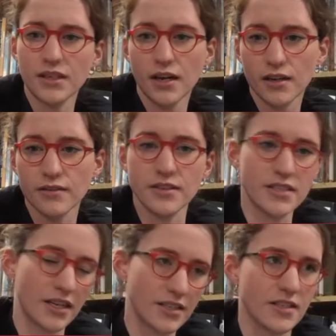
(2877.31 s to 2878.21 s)
color
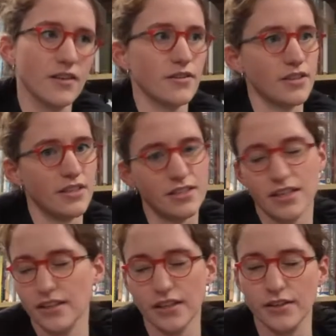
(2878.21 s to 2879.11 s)
and textiles, and
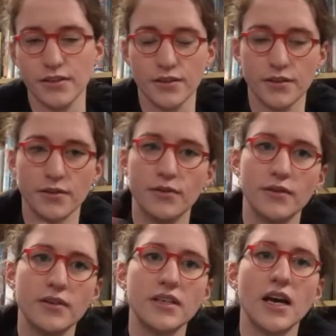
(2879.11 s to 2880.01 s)

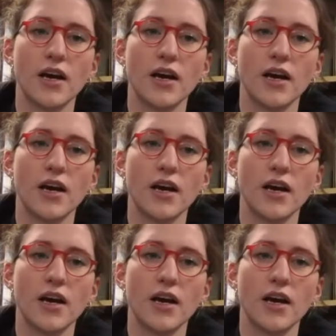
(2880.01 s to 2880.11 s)
you're